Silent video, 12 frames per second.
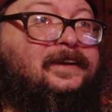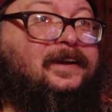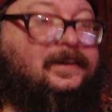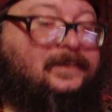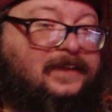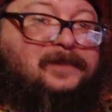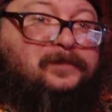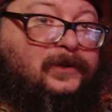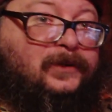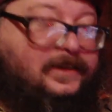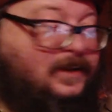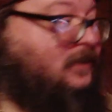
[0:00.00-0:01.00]
Game Boy
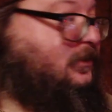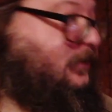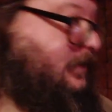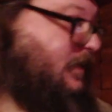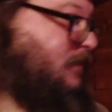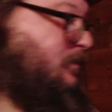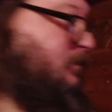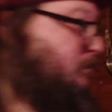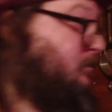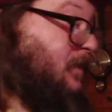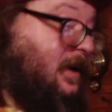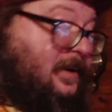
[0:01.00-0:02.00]
Color game
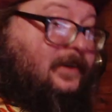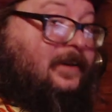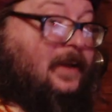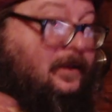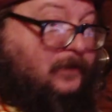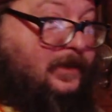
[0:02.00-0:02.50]
by Konami